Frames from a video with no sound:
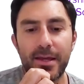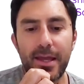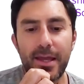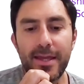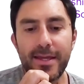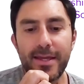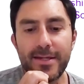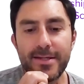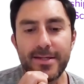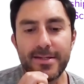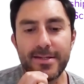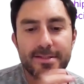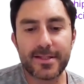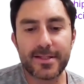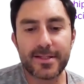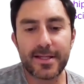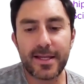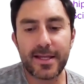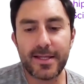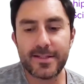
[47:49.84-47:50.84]
is
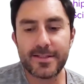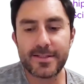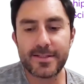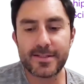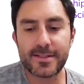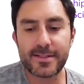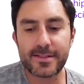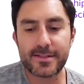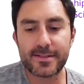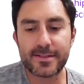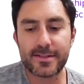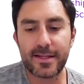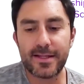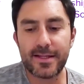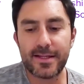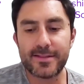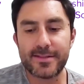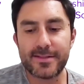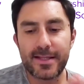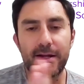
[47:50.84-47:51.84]

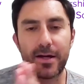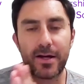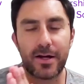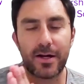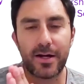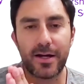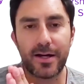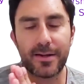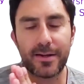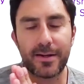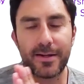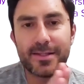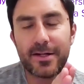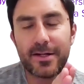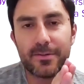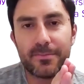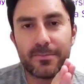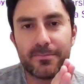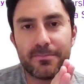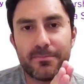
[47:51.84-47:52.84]

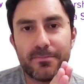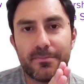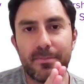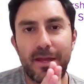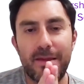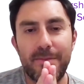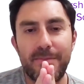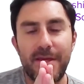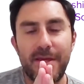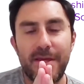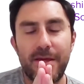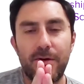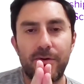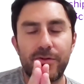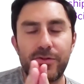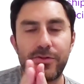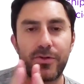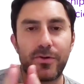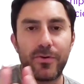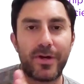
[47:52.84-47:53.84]
that maybe
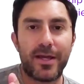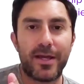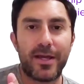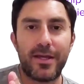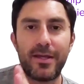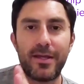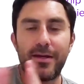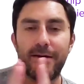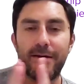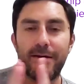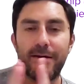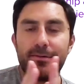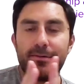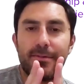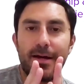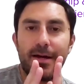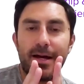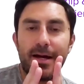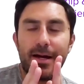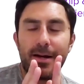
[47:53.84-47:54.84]
also a
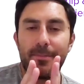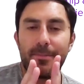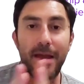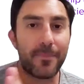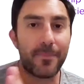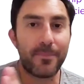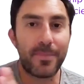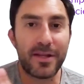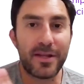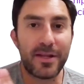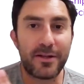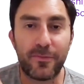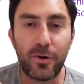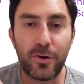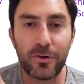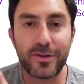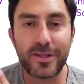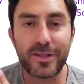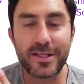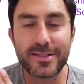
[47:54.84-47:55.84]

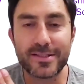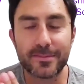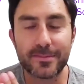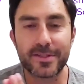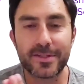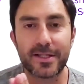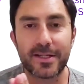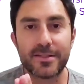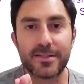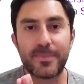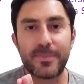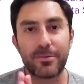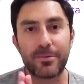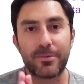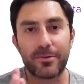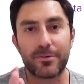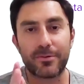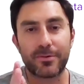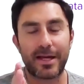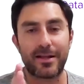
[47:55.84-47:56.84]
pitfall that sometimes
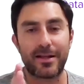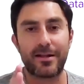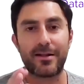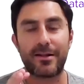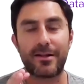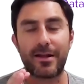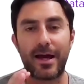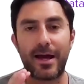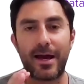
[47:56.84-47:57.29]
people can